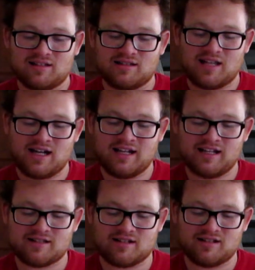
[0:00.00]
Then he
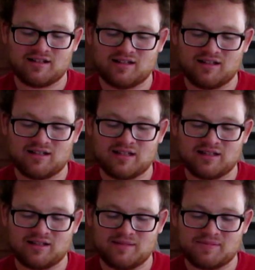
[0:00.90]
kissed her and
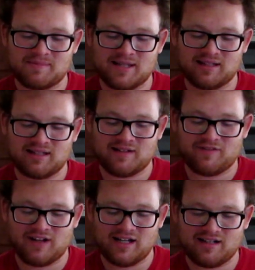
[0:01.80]
their lips met like
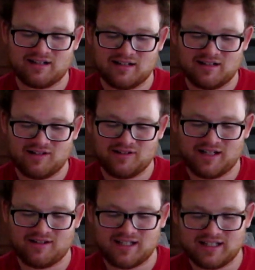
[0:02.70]
fire.
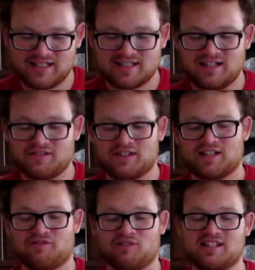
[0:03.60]
Okay, that's enough, said a
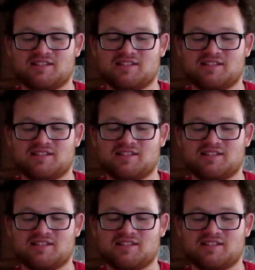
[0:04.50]
voice.